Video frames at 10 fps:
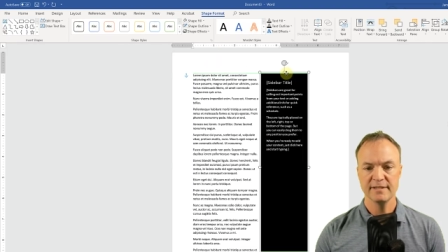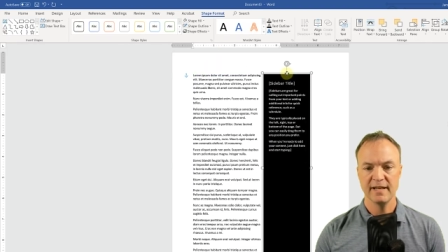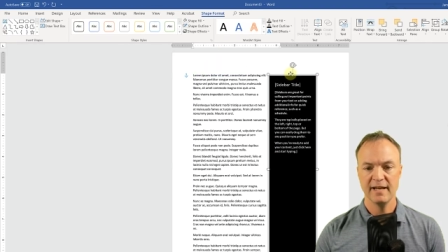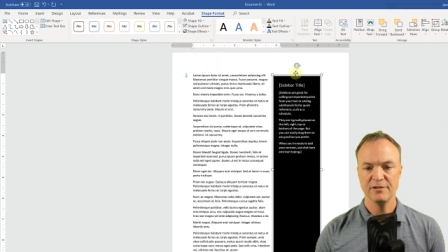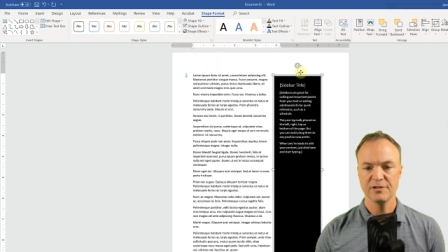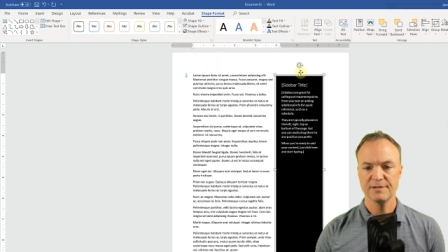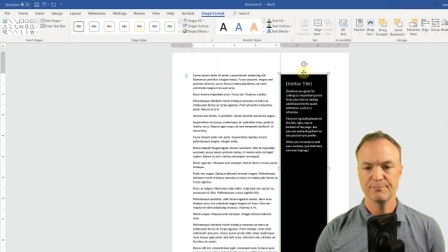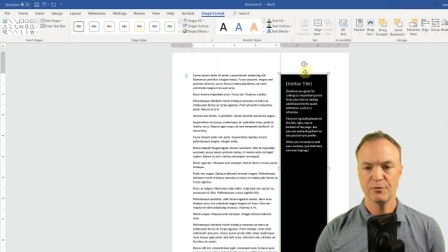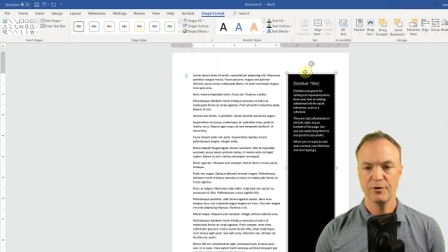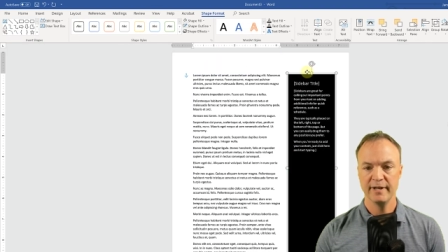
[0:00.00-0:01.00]
this and
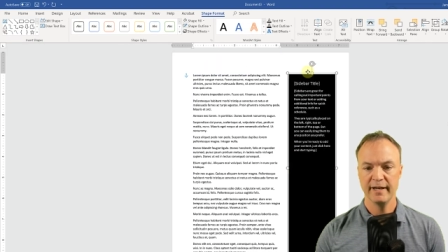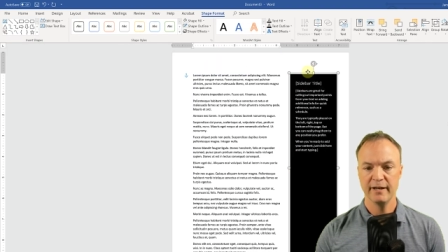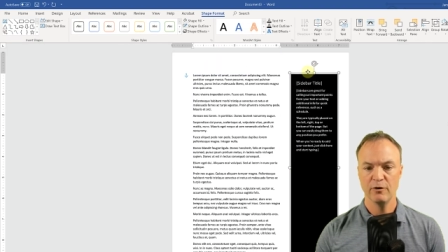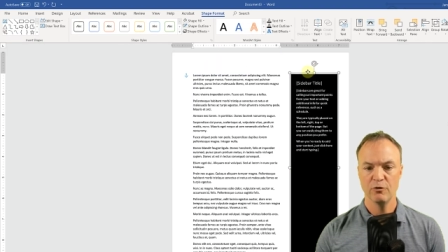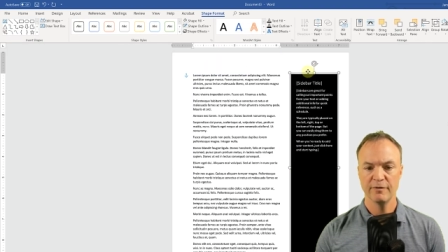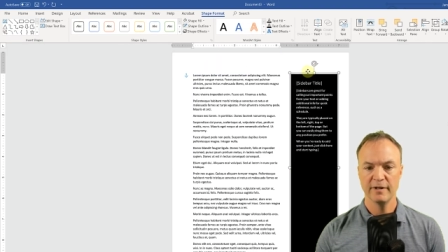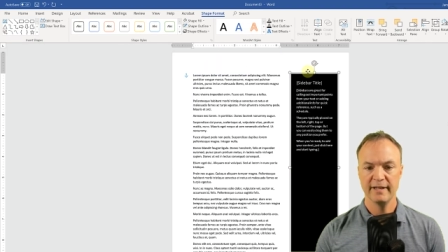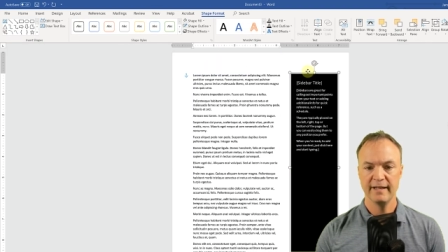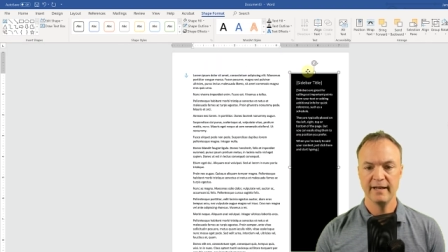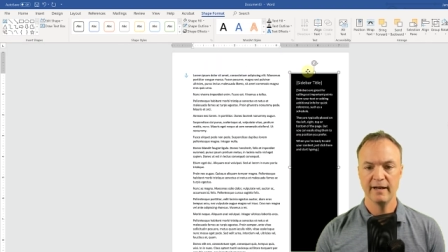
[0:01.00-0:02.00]
just bring it over
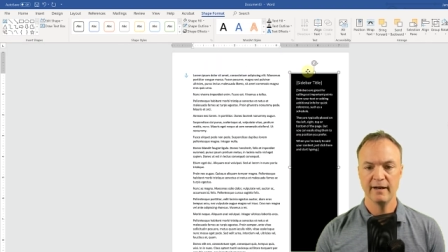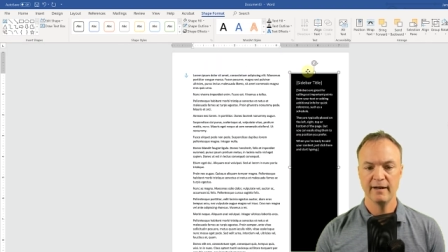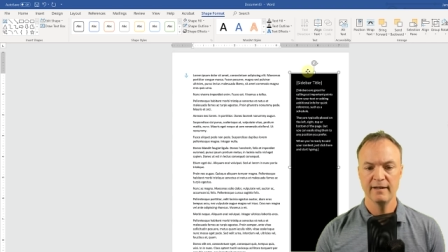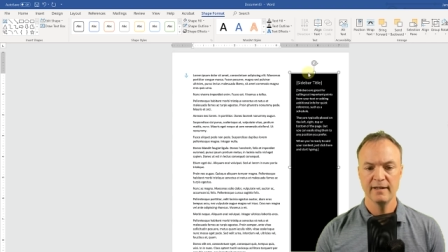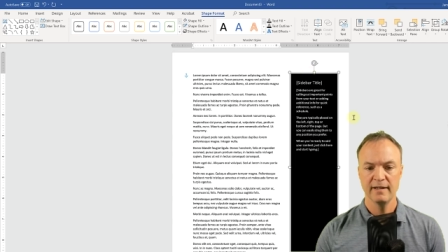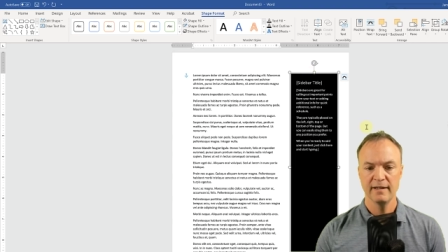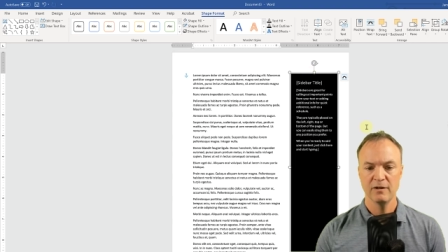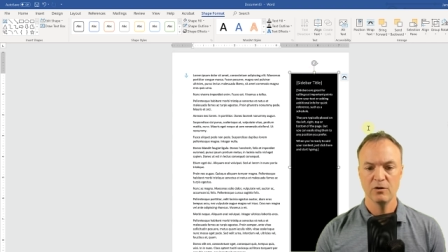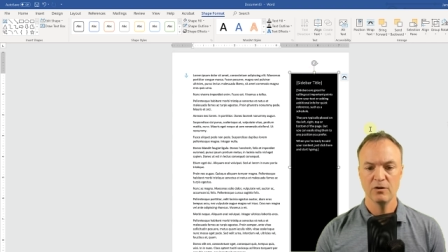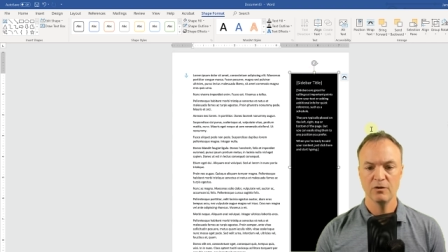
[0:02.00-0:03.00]
here,
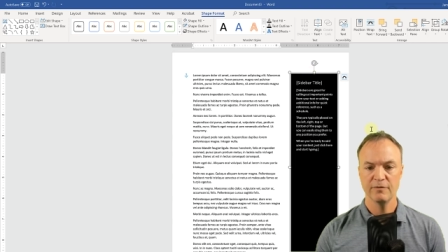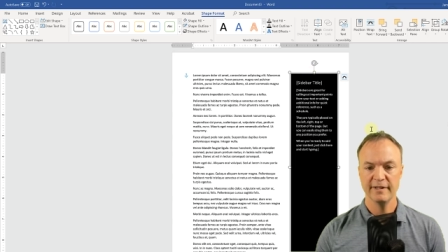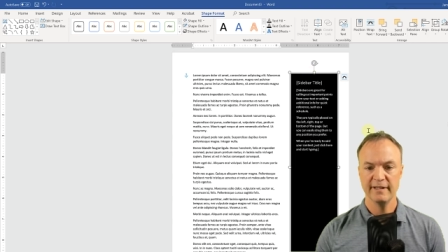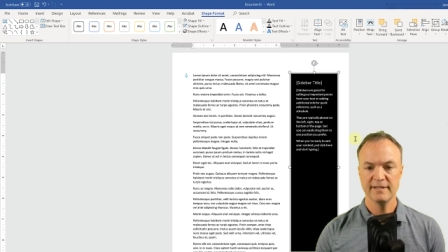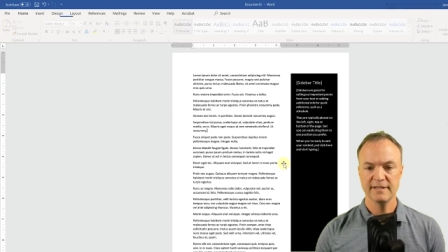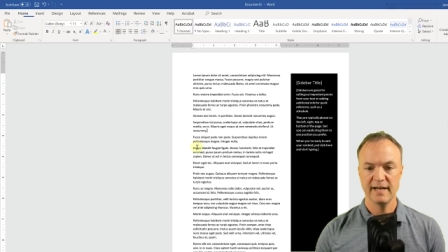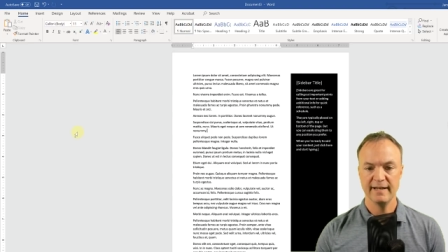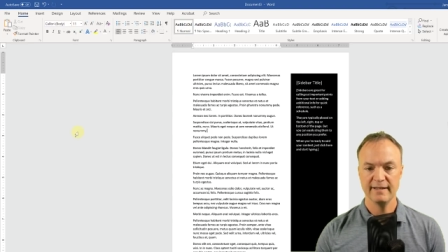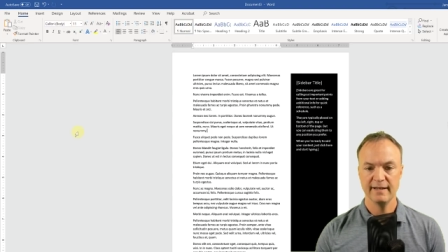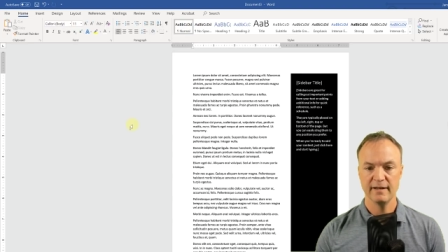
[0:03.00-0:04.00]
over to this
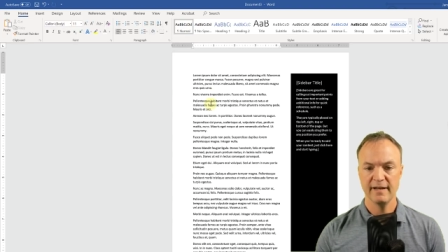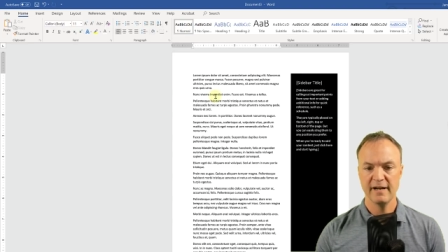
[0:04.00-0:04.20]
side here.